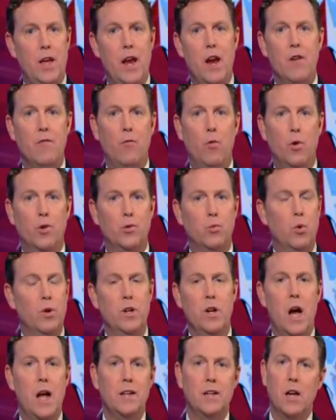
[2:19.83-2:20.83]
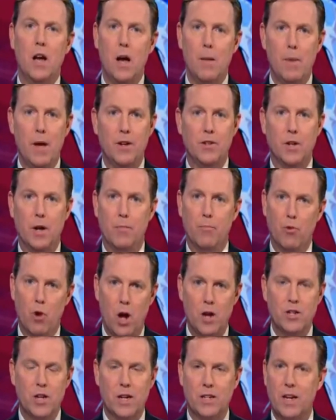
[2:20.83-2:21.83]
the Air Force would not comment on
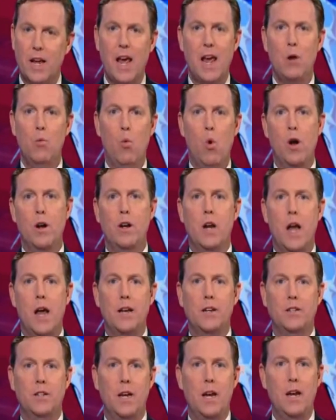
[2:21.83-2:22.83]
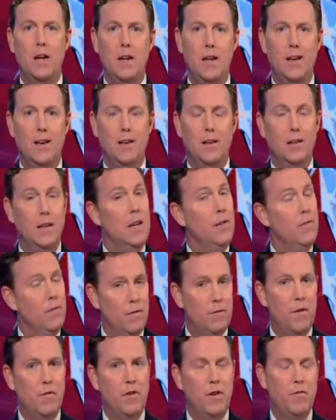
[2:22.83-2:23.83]
Project A one nineteen,
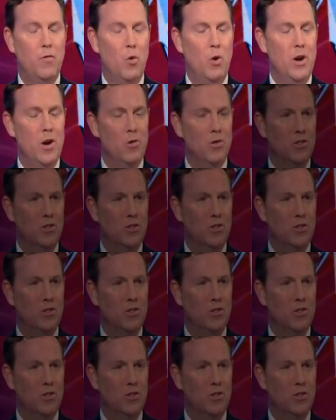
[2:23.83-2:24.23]
even fifty-four